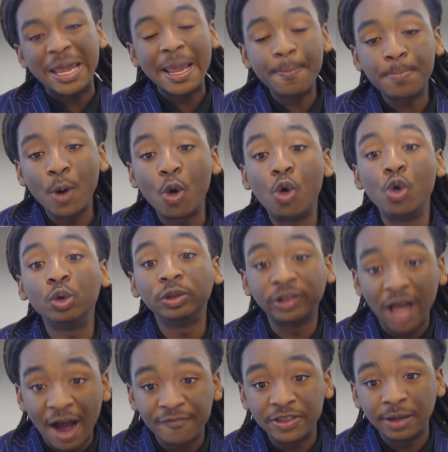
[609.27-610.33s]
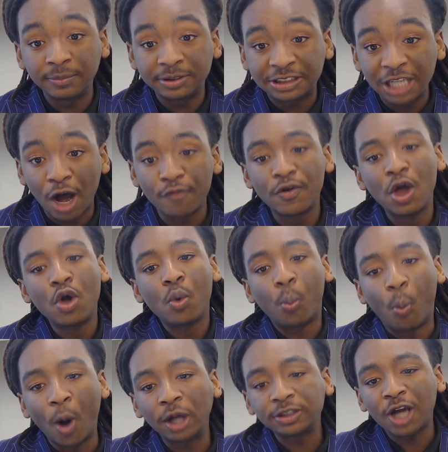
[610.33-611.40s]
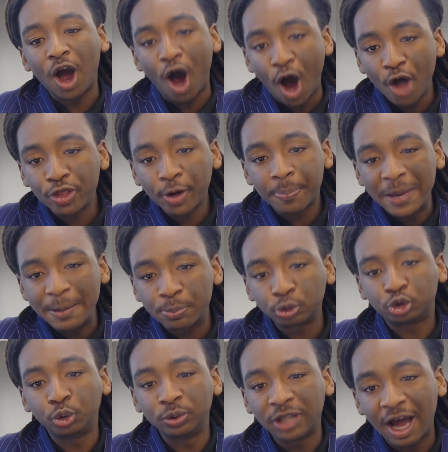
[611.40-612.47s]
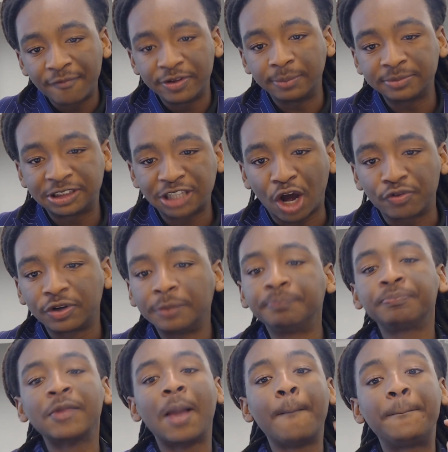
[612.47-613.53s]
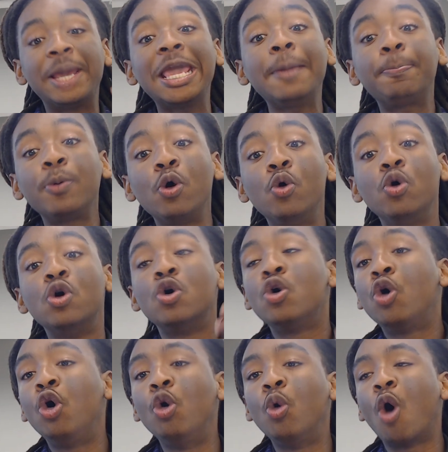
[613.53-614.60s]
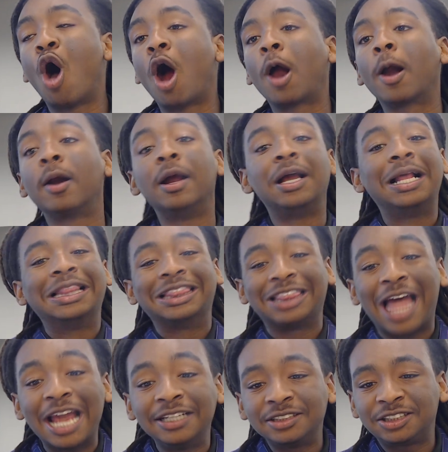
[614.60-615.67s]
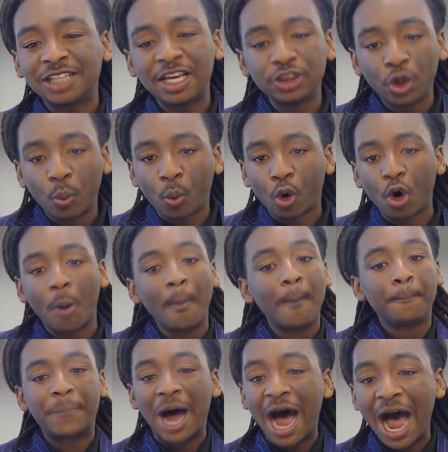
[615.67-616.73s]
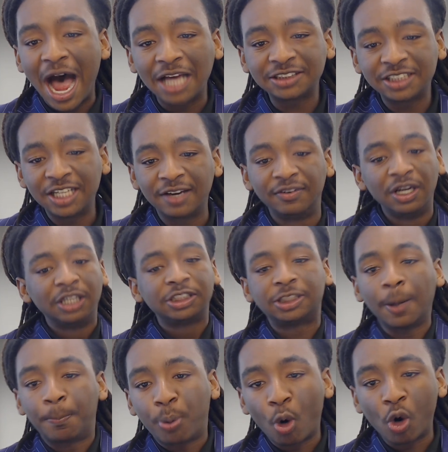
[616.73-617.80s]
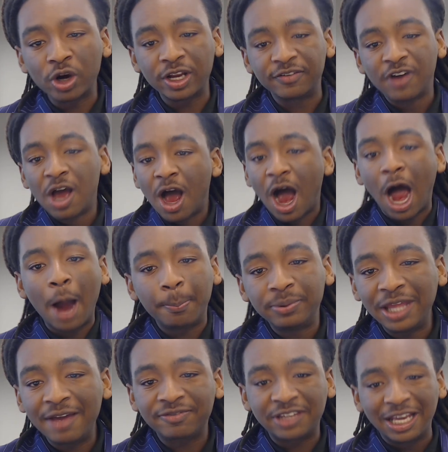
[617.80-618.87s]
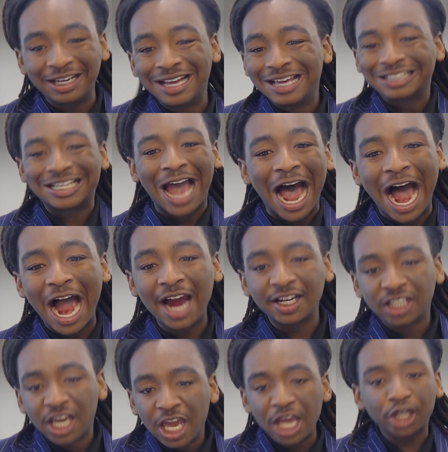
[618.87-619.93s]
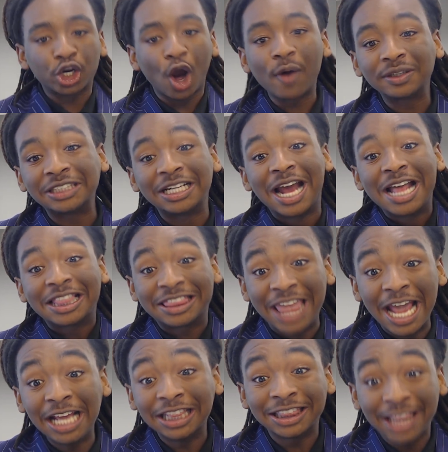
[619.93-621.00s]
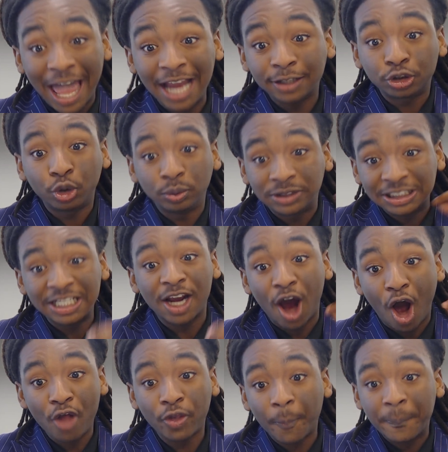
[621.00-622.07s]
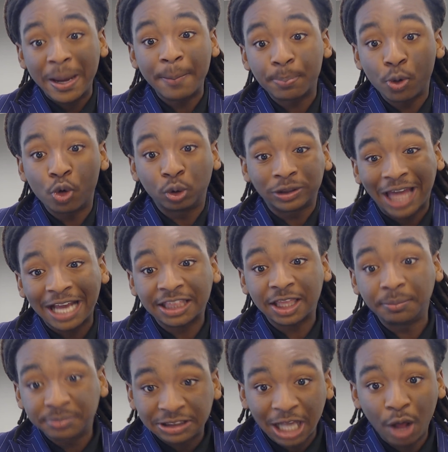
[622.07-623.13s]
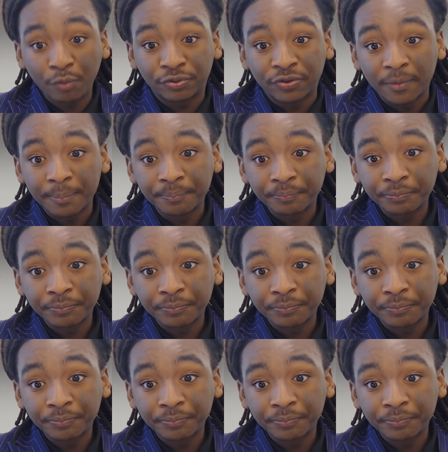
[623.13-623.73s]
People who love themselves want other people to love themselves. People who are lights in the world, positive, supportive, uplifted, kind, encouraging. They like to see other people who like themselves